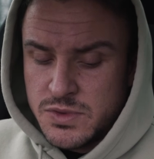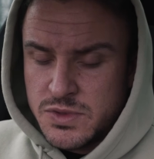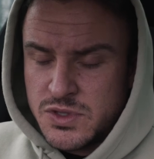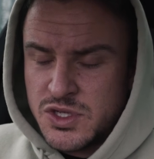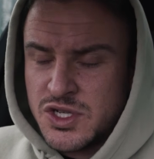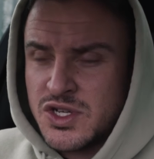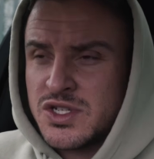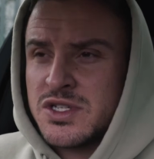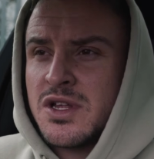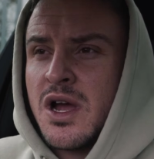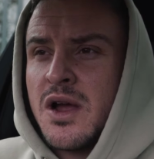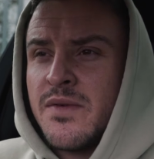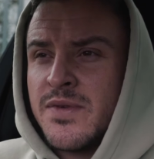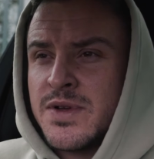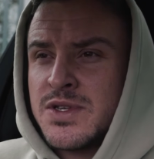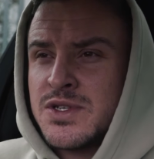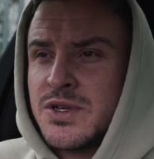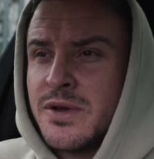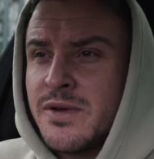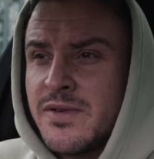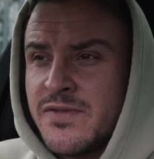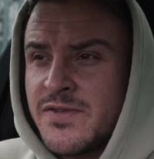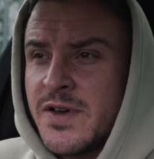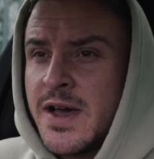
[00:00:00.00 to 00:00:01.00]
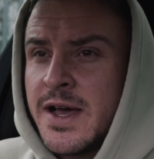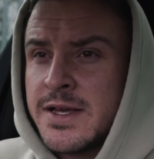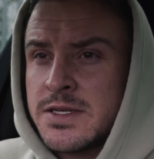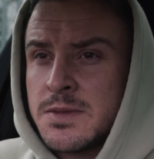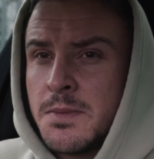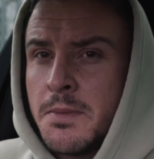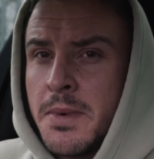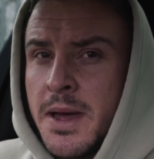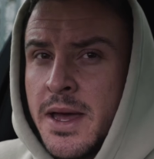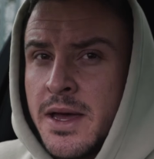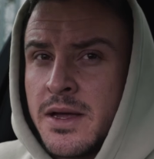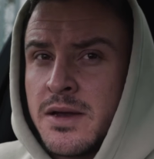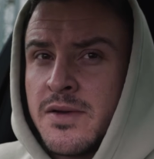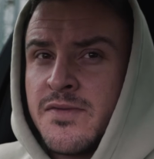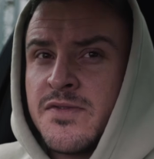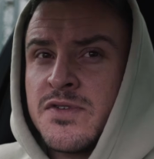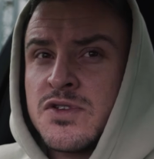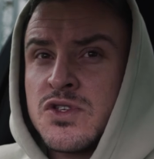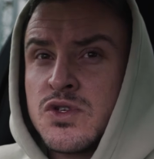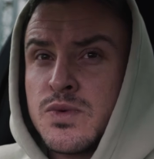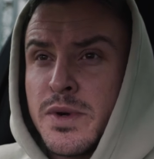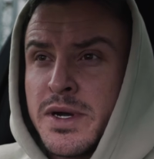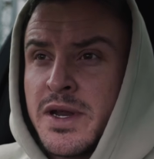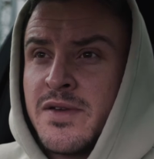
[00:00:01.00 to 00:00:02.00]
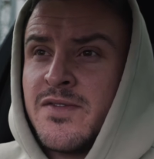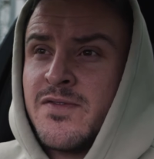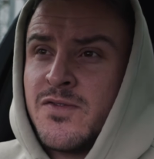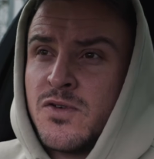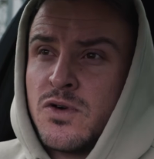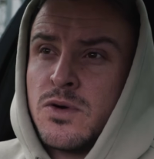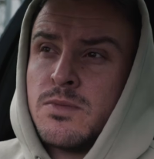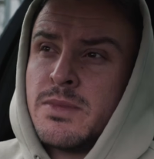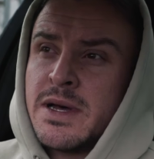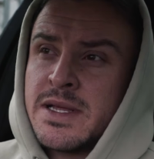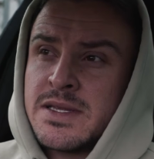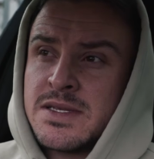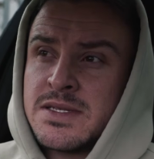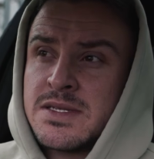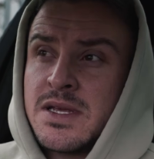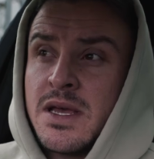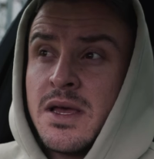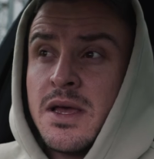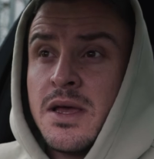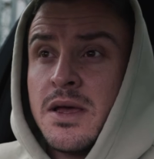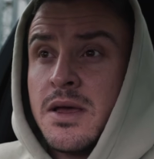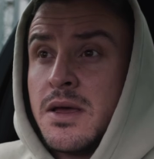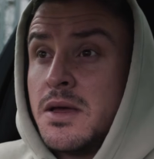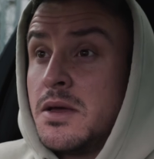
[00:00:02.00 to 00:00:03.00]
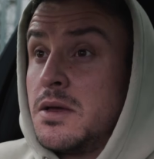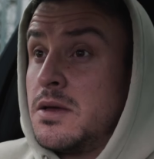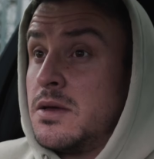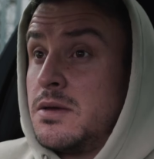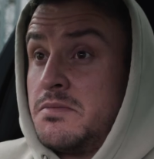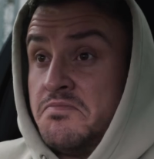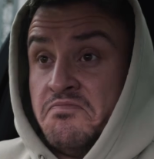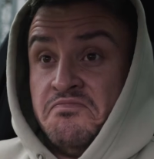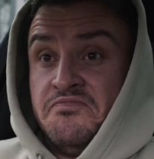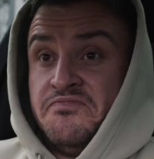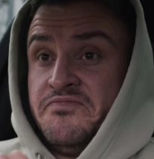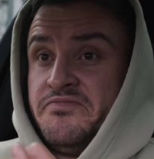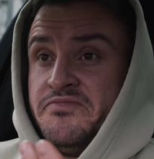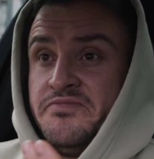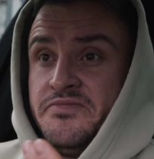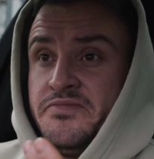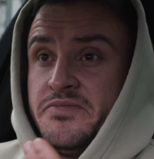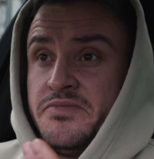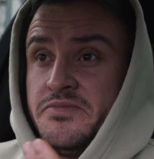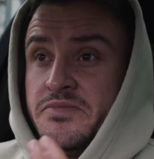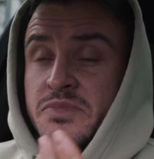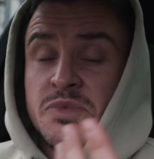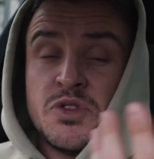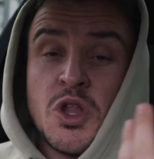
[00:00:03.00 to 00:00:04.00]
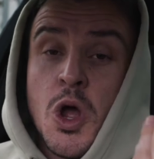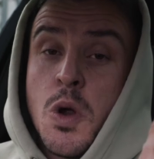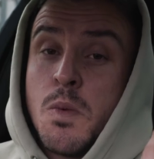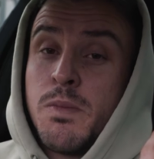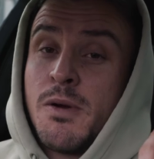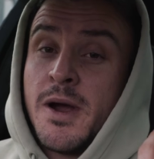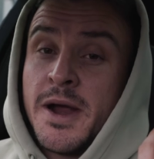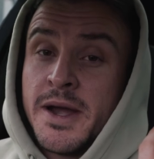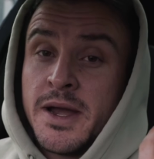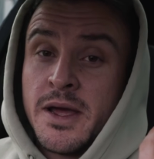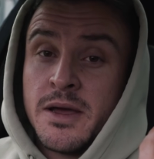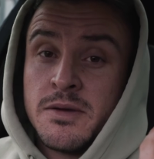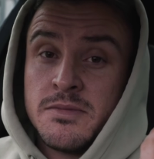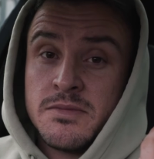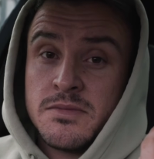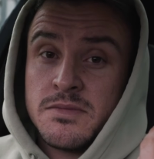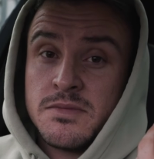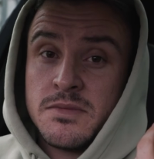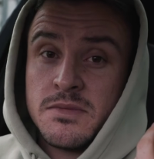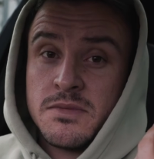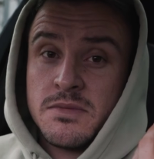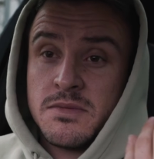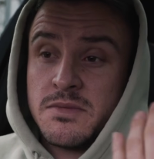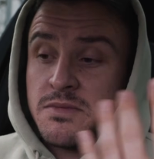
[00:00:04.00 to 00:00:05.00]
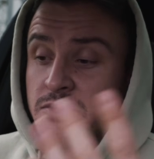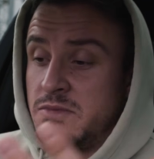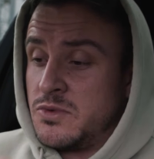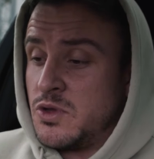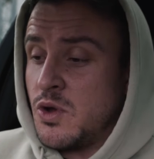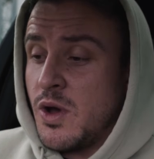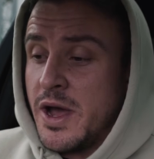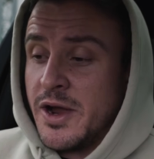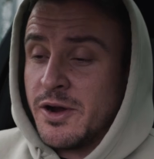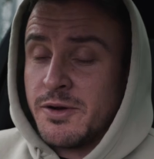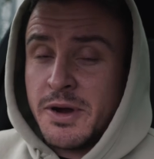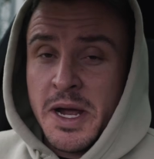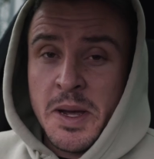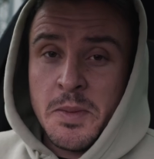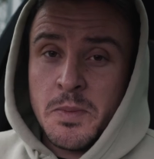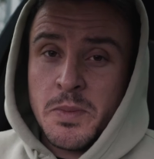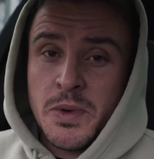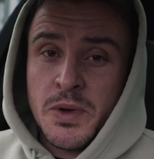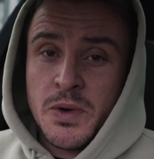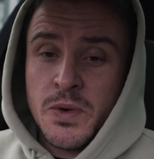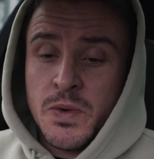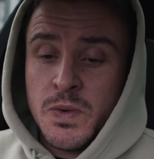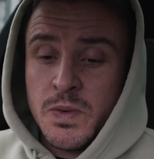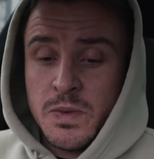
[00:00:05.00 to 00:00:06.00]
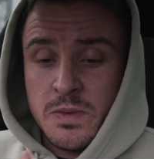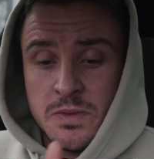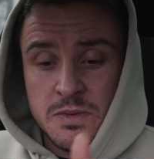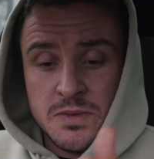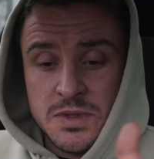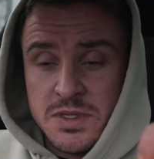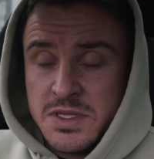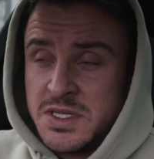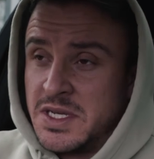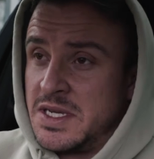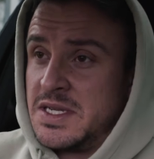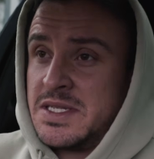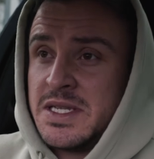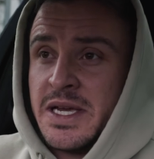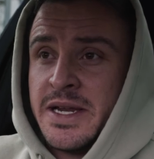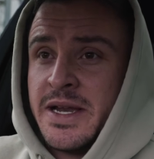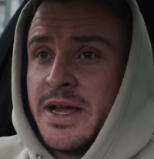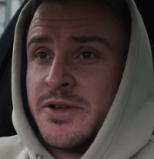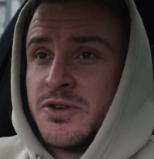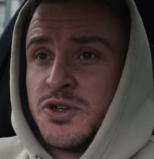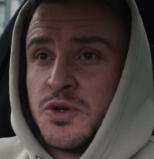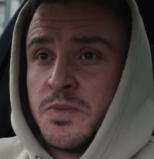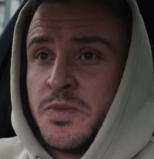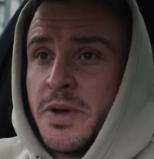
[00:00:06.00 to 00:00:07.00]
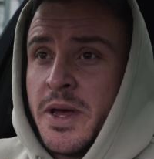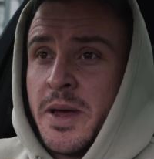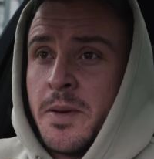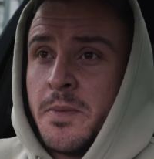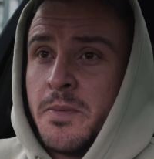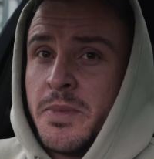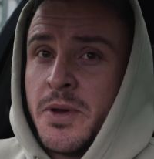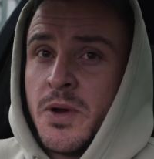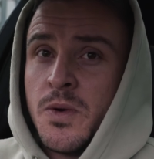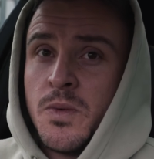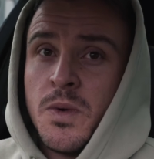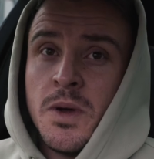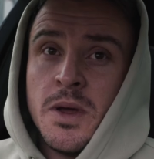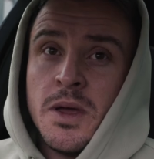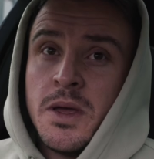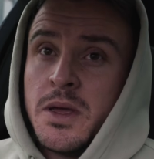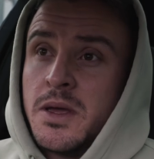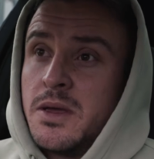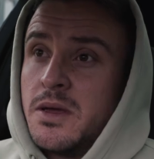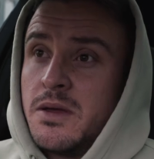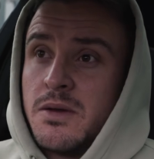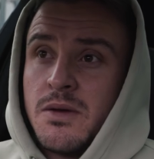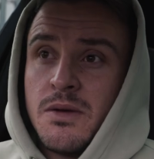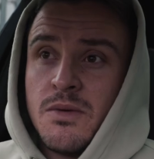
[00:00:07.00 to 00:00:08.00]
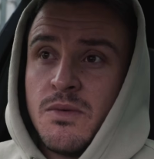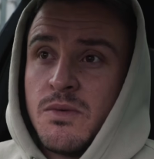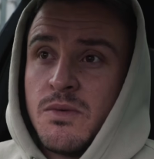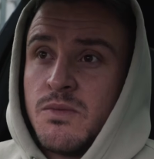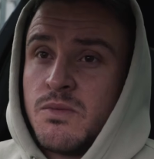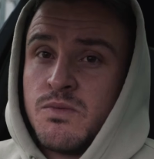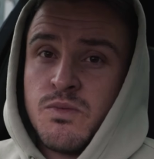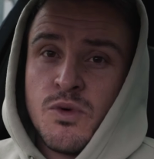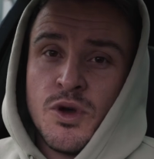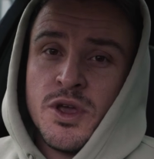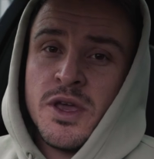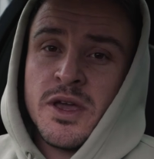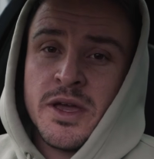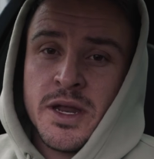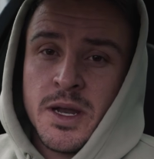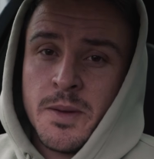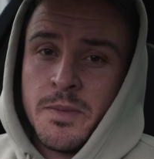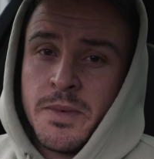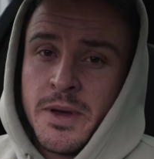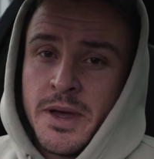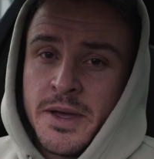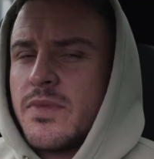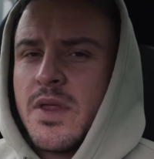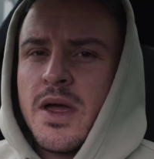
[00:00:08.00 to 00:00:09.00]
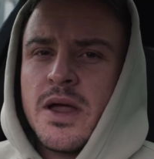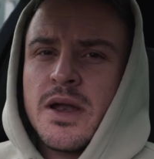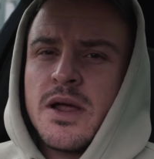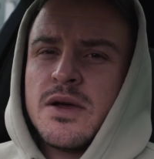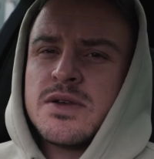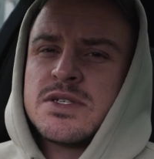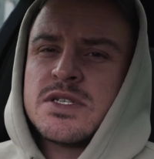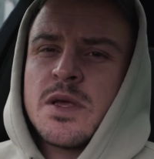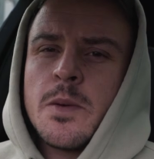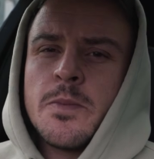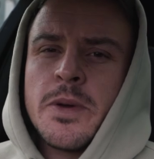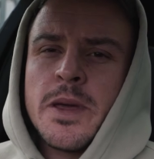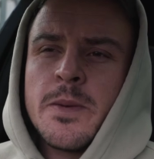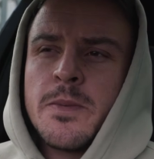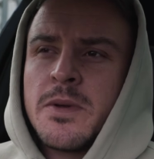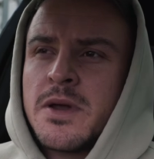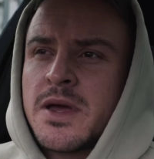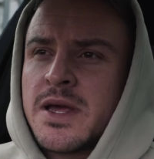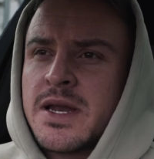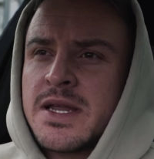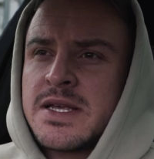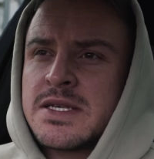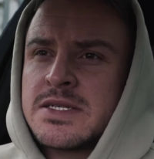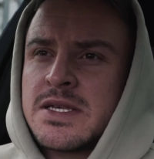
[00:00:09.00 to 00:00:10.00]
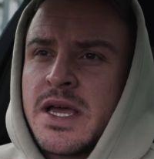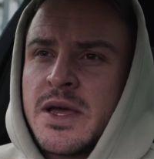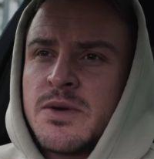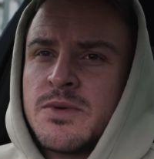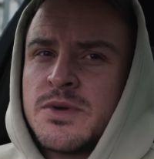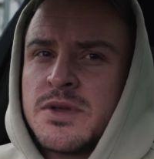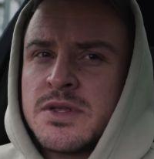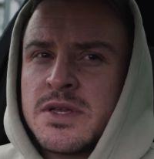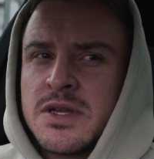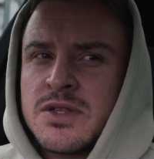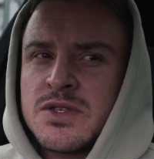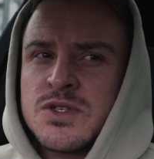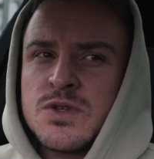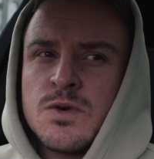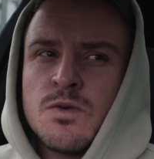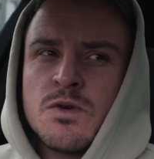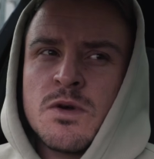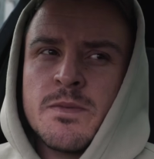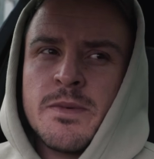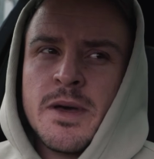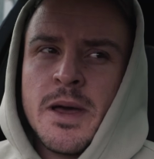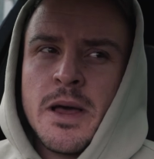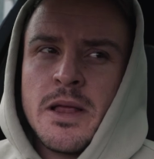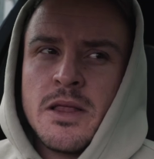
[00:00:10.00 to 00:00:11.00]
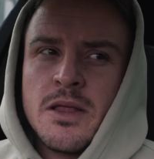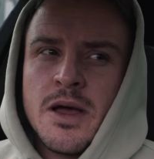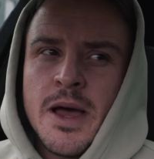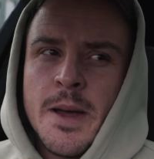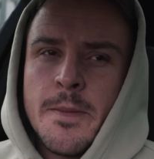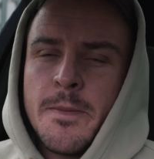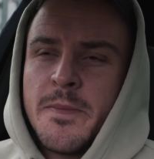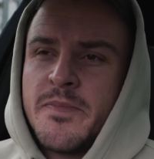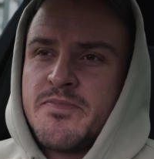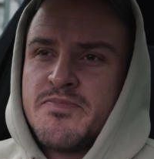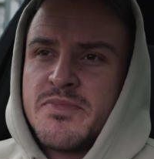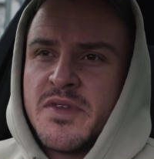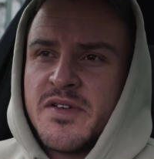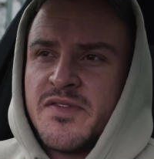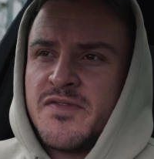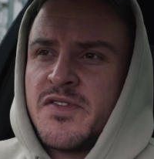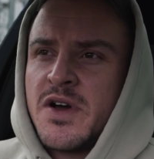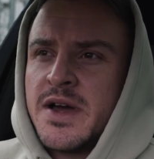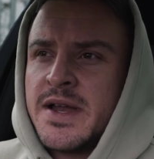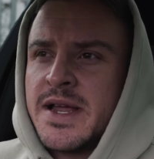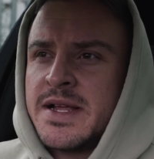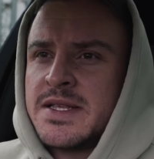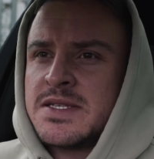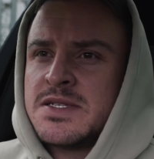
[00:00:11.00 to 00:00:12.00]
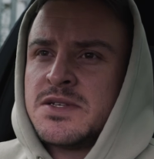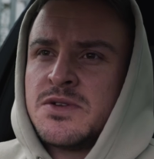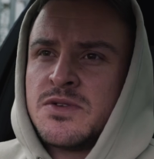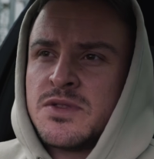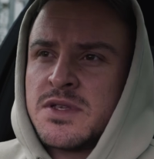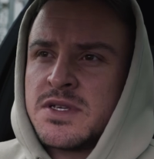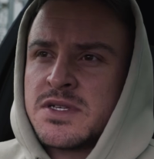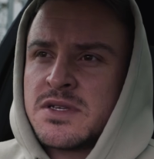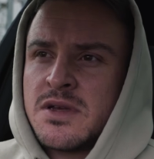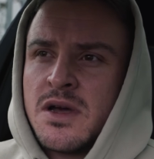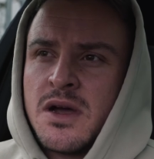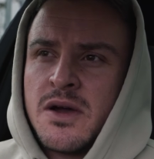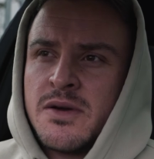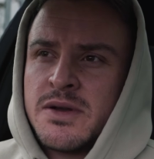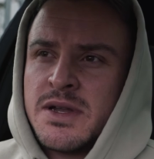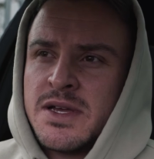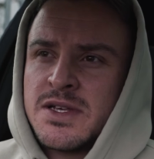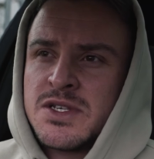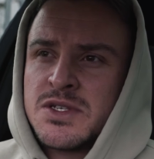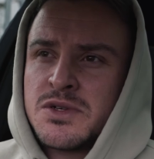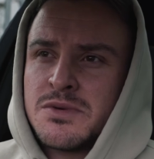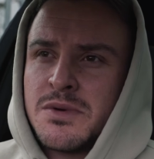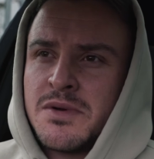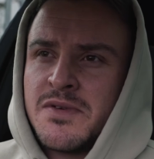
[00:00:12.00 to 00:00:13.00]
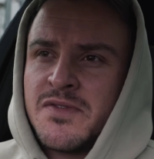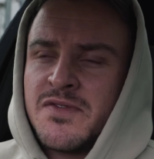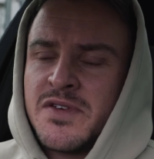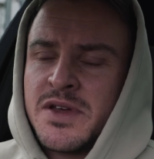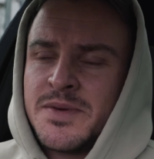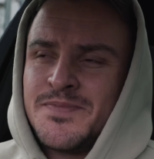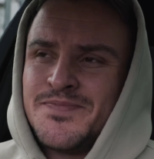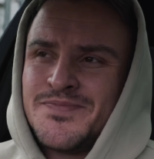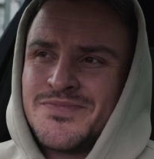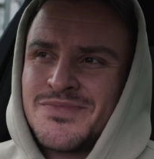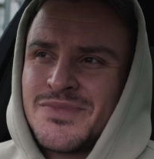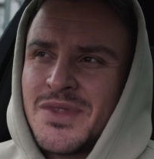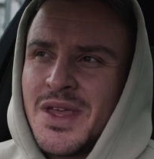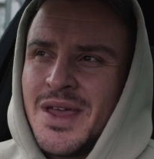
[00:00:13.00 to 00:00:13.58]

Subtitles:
just over £2,000 for 24 months. No brainer. £9,000 bill, £1,600 bill. What you're going to pay. Now I know some people are going to say, well, you didn't talk about like financing on this car and that sort of thing.